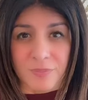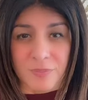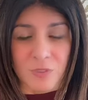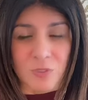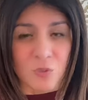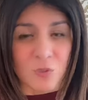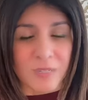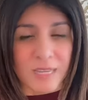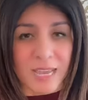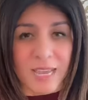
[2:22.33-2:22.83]

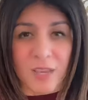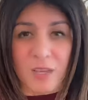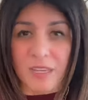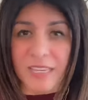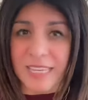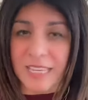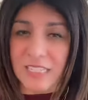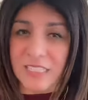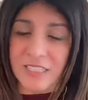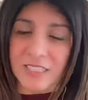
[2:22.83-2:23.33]
Do not
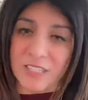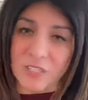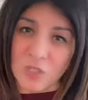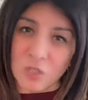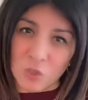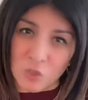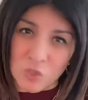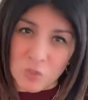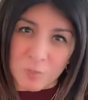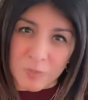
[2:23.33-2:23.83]
get
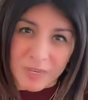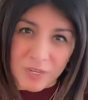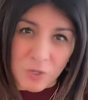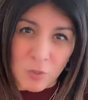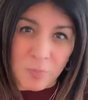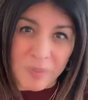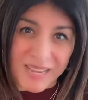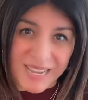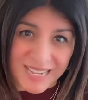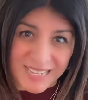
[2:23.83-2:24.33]
seduced by your
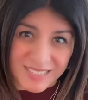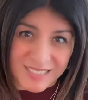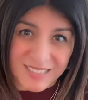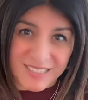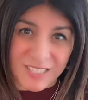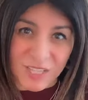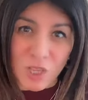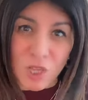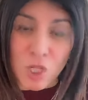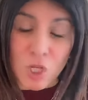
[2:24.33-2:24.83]

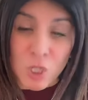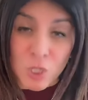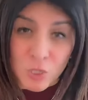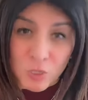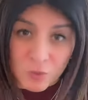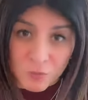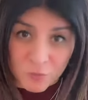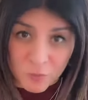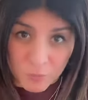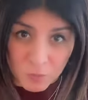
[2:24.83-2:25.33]
past.
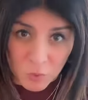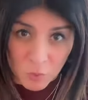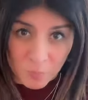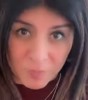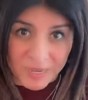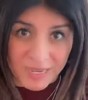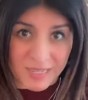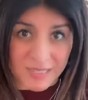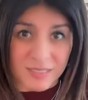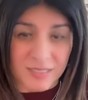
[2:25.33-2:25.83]
Learn from your
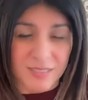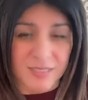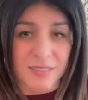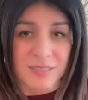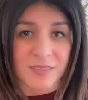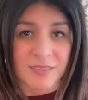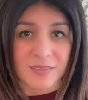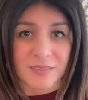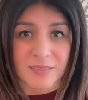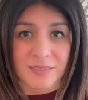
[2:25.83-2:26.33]
past.
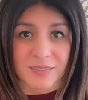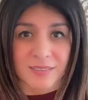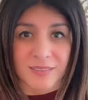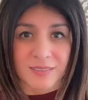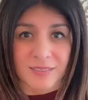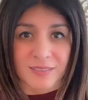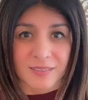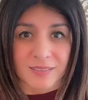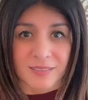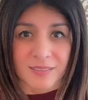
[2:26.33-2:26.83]

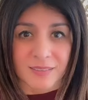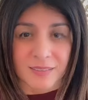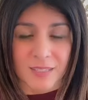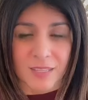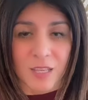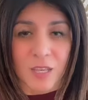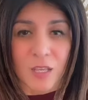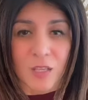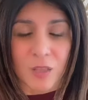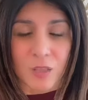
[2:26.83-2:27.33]

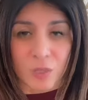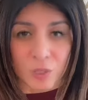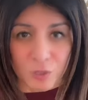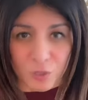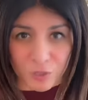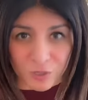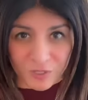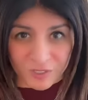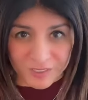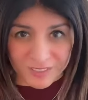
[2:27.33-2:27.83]

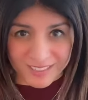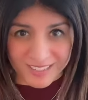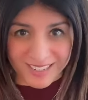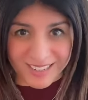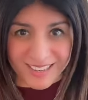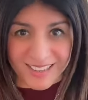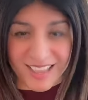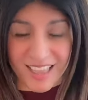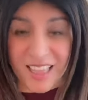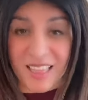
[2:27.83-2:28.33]
Learn
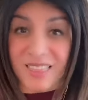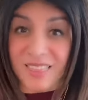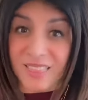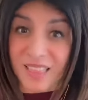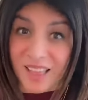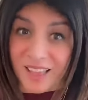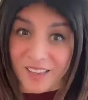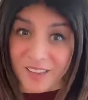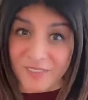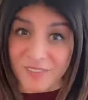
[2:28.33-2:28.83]

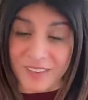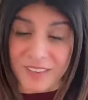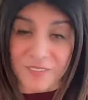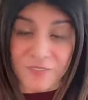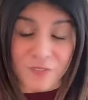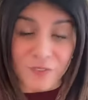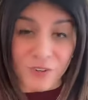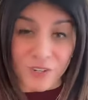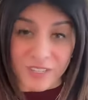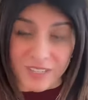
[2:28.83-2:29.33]
love,
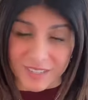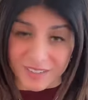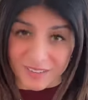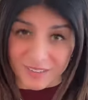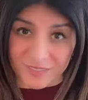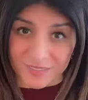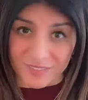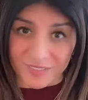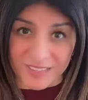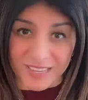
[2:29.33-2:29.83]

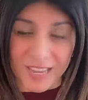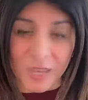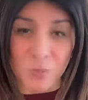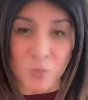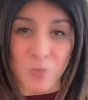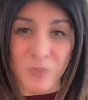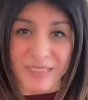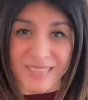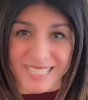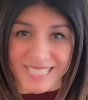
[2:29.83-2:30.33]
forgive,
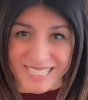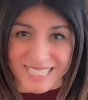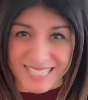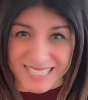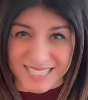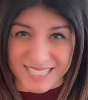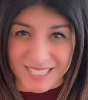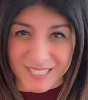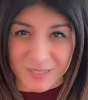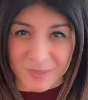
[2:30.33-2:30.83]
and
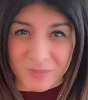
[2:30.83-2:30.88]
release.